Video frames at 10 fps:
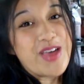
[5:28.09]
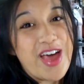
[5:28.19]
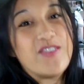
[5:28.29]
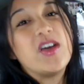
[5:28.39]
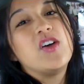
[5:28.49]

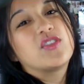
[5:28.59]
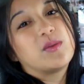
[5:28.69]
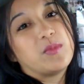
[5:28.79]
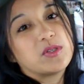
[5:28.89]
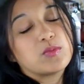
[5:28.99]
have
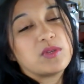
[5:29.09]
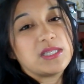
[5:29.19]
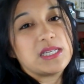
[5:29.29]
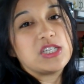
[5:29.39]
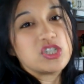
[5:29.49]
the most
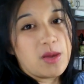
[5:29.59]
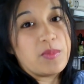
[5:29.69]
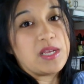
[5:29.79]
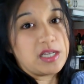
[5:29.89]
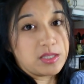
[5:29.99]
pleasant
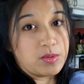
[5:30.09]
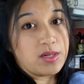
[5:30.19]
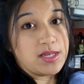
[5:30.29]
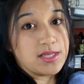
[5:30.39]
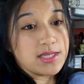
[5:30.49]
shopping
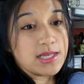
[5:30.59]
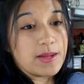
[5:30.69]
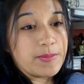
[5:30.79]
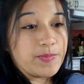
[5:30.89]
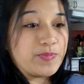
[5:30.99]
experience.